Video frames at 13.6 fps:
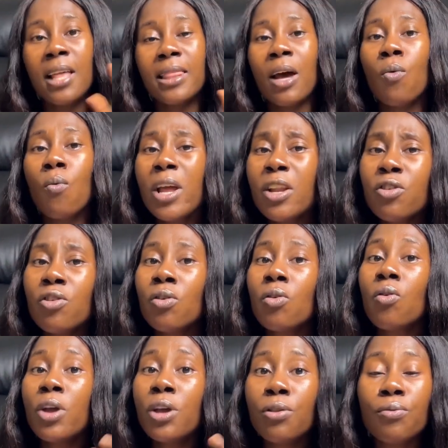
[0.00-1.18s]
Now, when you're
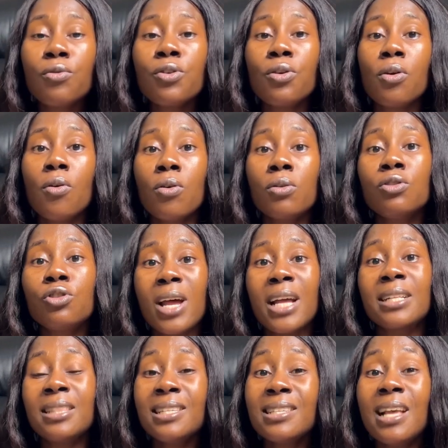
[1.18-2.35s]
going through your
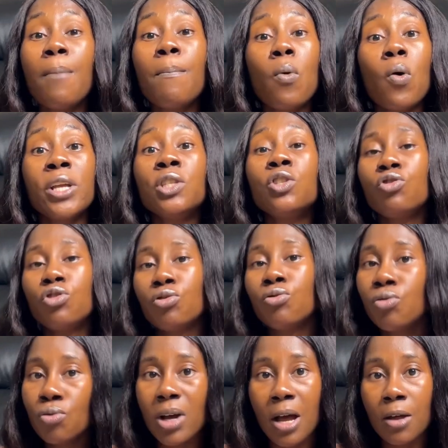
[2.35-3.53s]
contract, these are points you should
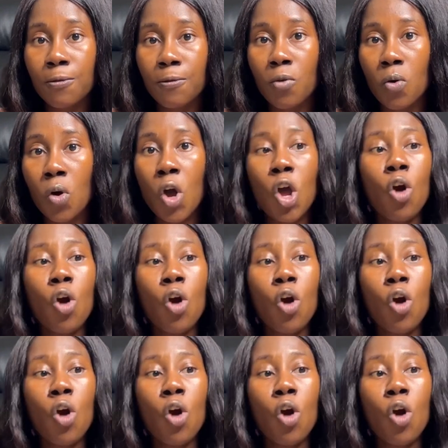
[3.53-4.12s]
look out for.